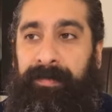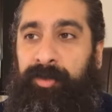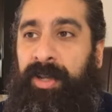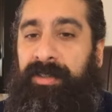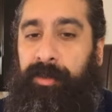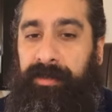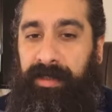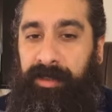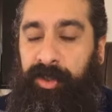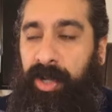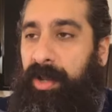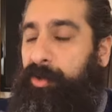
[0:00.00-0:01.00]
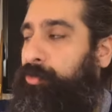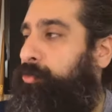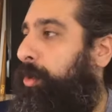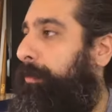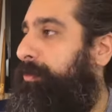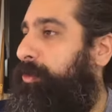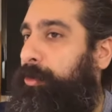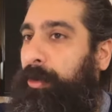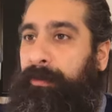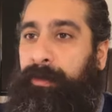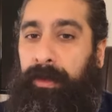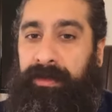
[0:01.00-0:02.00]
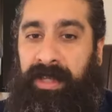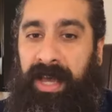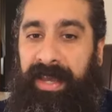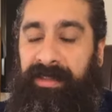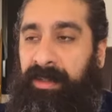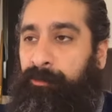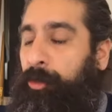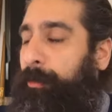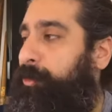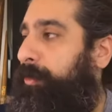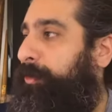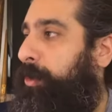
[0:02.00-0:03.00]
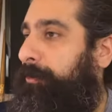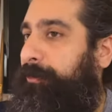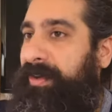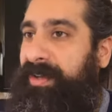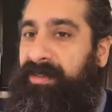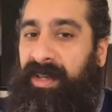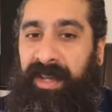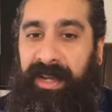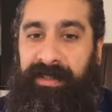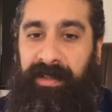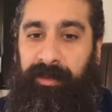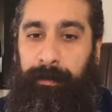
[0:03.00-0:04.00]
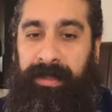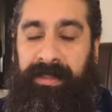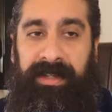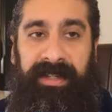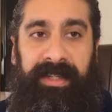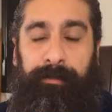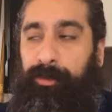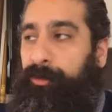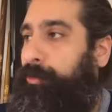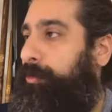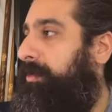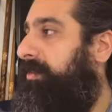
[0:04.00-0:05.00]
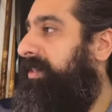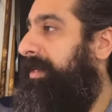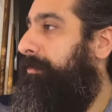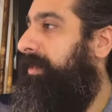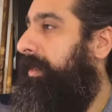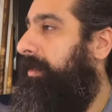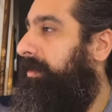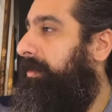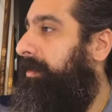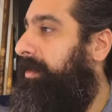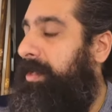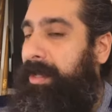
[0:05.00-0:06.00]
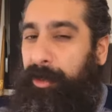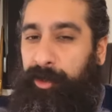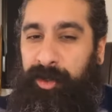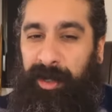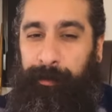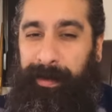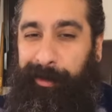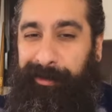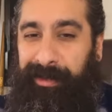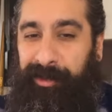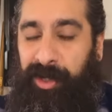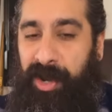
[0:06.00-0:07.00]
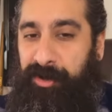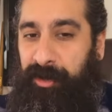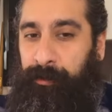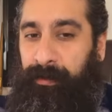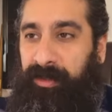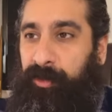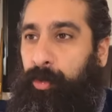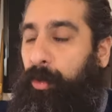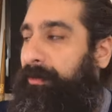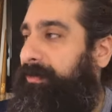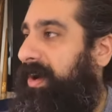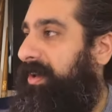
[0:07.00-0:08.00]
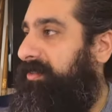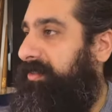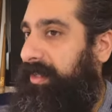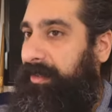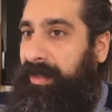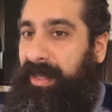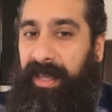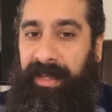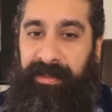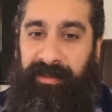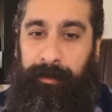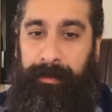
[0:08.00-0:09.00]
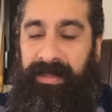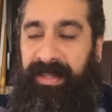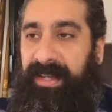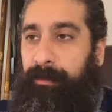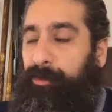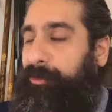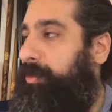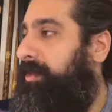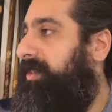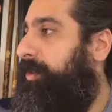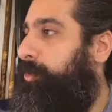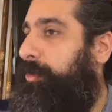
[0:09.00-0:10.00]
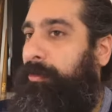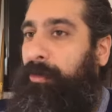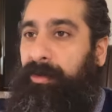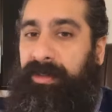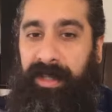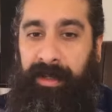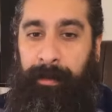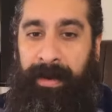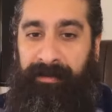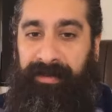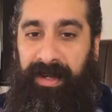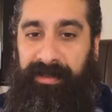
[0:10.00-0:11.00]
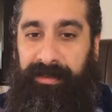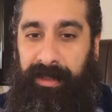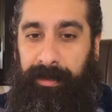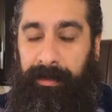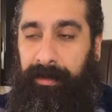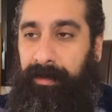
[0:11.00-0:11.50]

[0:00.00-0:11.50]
Just because the church robbed you of your tithes and robbed you of your offerings, it doesn't mean that the Hebrews will do the same thing. Just because the church has mistaught fasting, it doesn't mean the Hebrew is going to teach you the wrong thing about fasting.